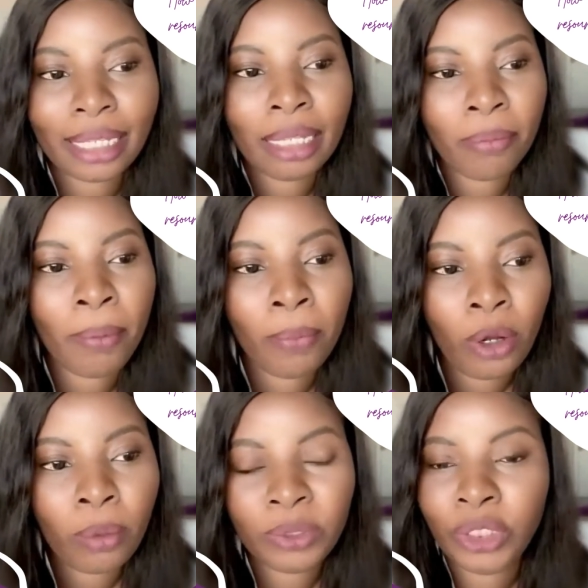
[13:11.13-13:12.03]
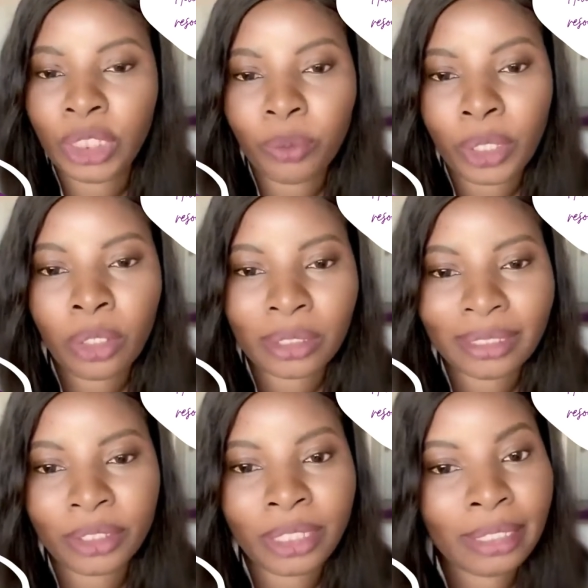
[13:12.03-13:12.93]
and my mom's genuine
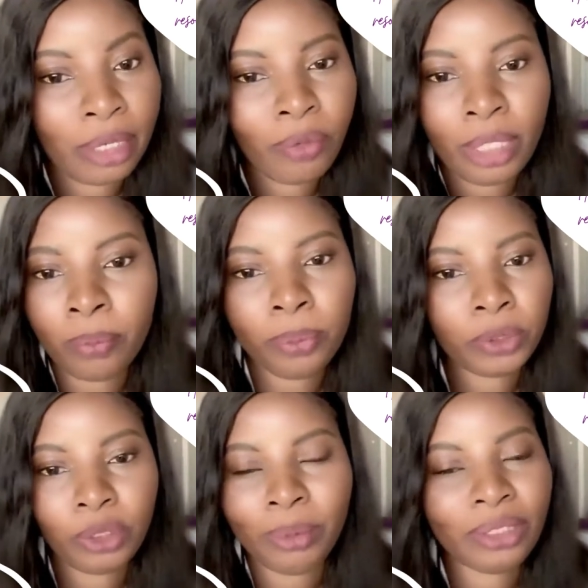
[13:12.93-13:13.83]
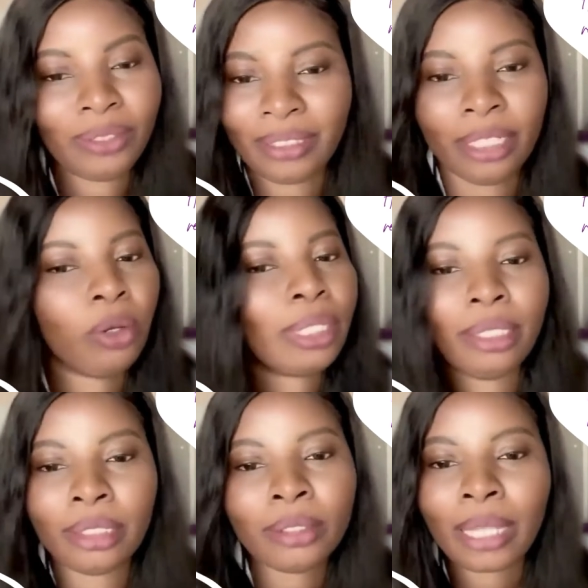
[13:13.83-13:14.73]
concern that really pushed me to say, okay,
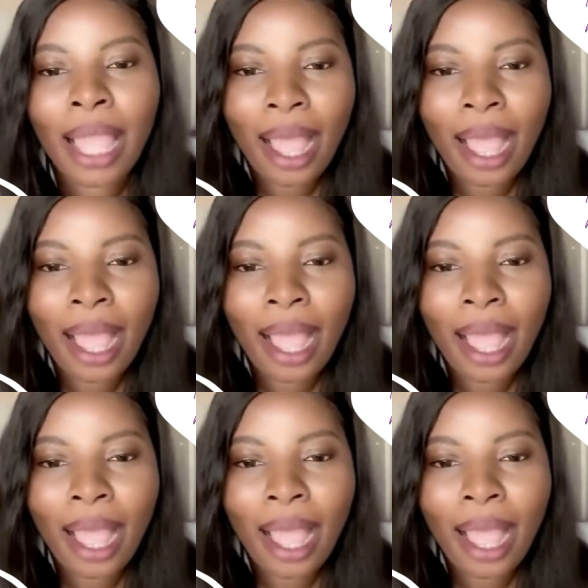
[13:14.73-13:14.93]
look,